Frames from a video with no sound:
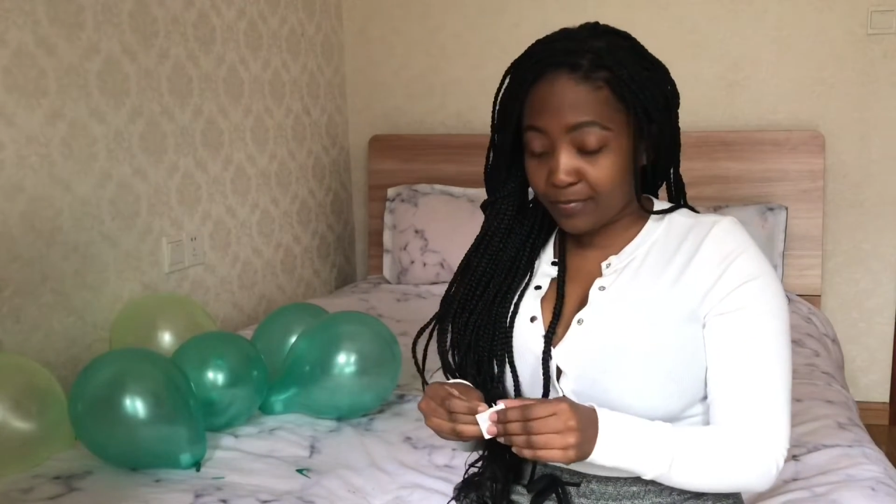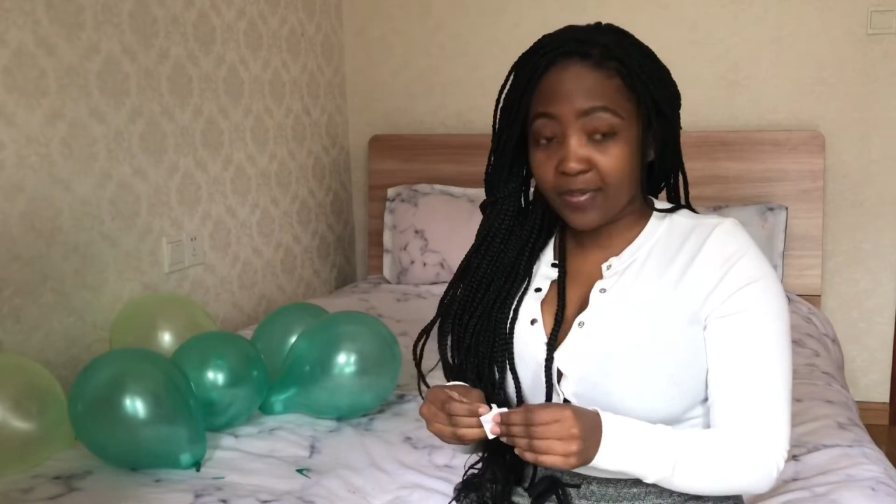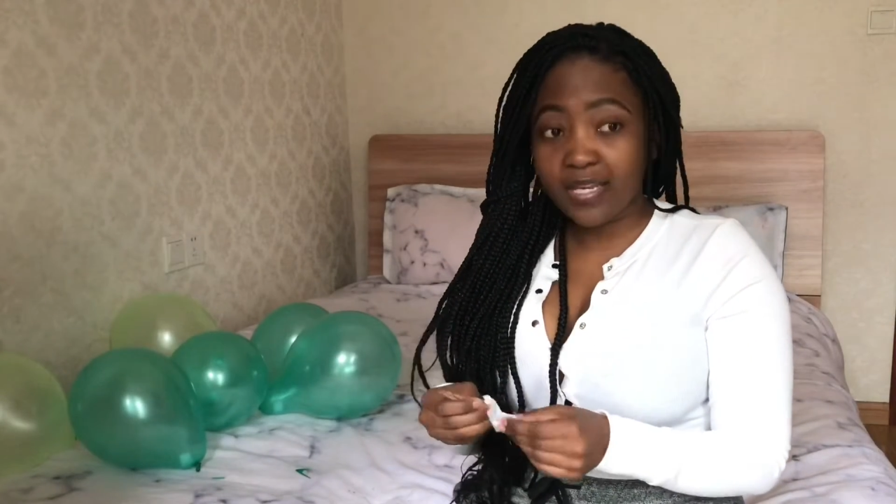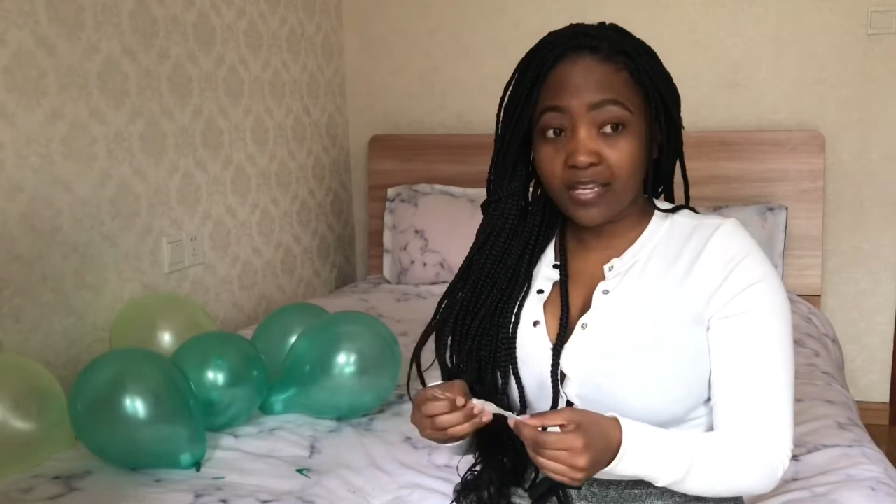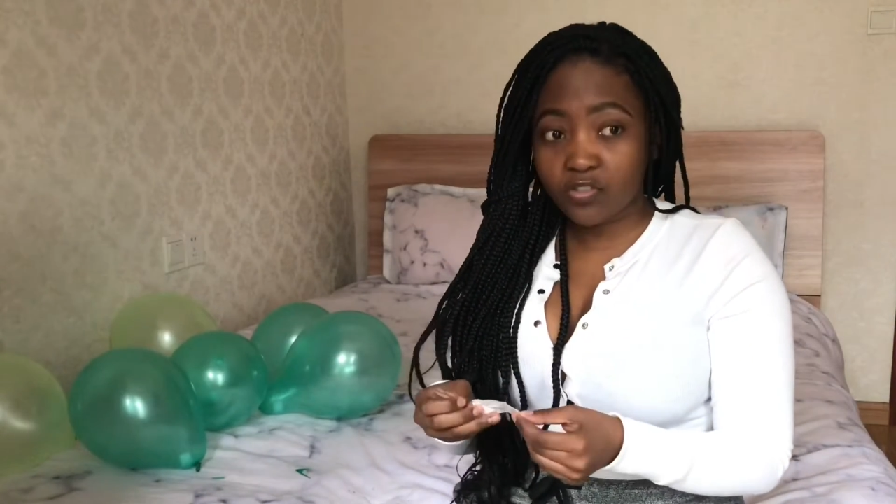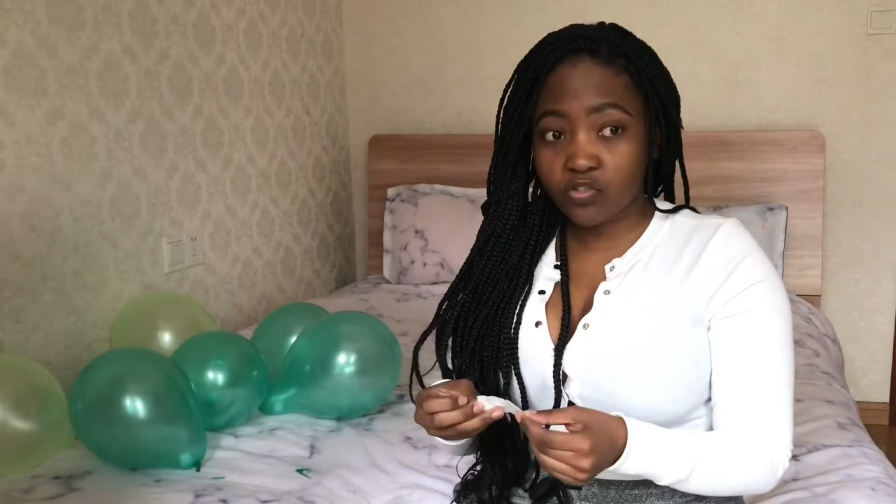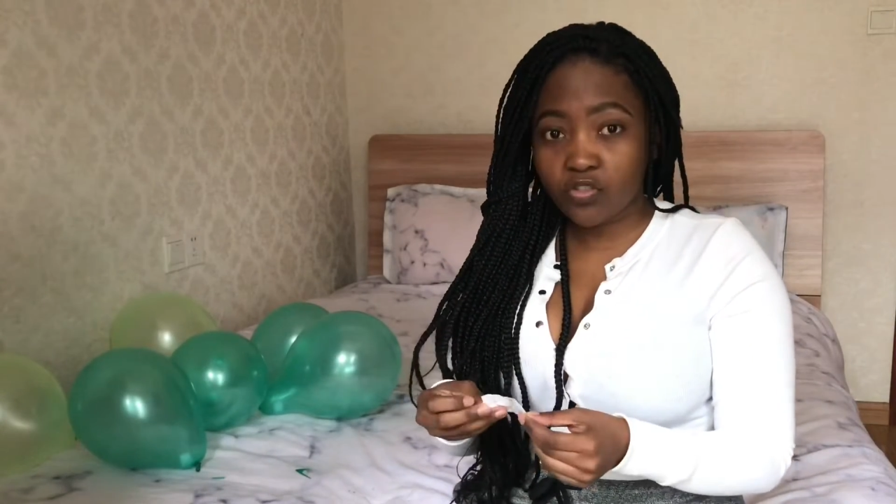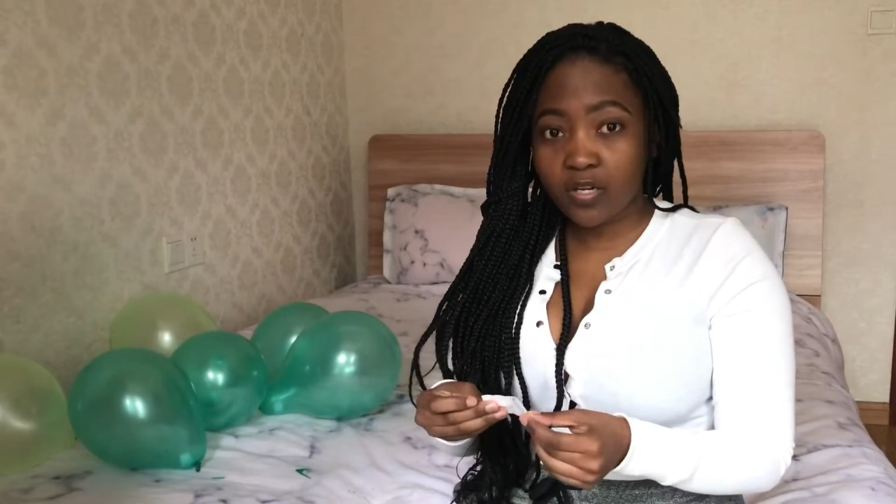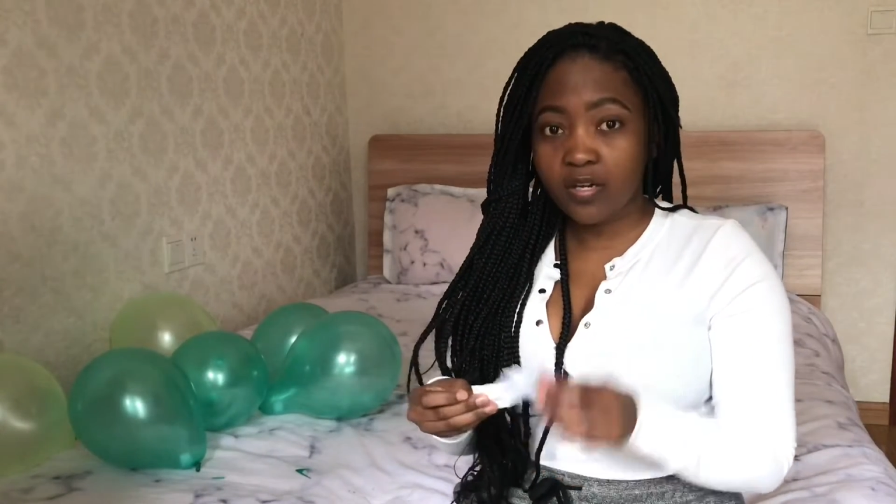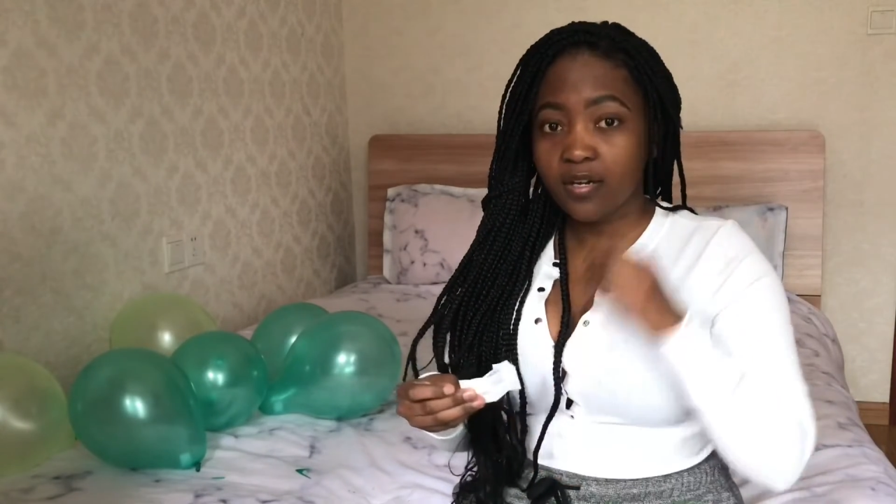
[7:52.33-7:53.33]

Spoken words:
being extra,